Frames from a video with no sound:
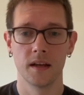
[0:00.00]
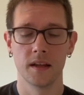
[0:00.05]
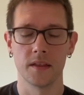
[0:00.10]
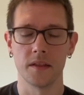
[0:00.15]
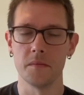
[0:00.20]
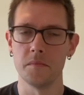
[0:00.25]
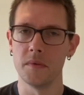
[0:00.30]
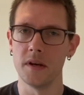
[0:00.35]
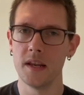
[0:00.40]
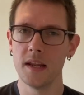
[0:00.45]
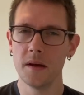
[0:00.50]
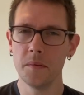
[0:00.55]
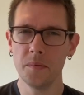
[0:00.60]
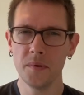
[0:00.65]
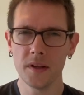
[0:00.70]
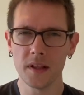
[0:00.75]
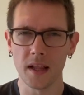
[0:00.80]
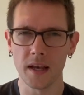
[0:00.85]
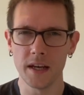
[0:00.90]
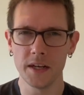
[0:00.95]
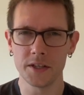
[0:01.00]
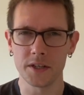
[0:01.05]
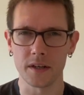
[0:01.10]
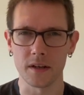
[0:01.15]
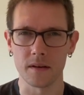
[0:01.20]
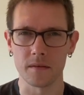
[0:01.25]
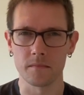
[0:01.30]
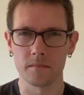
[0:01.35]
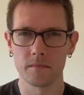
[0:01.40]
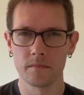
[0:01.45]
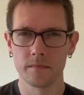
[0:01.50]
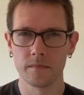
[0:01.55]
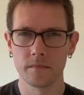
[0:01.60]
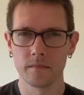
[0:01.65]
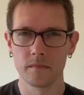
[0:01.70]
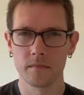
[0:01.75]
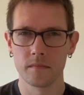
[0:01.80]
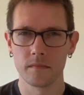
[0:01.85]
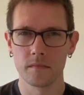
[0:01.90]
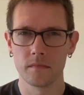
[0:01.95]
the manipulation,
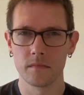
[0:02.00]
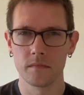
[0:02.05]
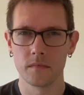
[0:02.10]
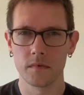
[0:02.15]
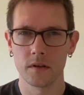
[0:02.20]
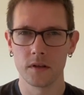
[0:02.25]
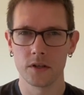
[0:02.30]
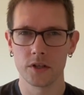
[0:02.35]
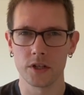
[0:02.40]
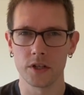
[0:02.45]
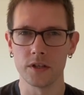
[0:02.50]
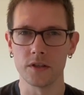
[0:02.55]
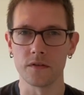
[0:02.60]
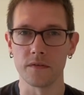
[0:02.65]
she's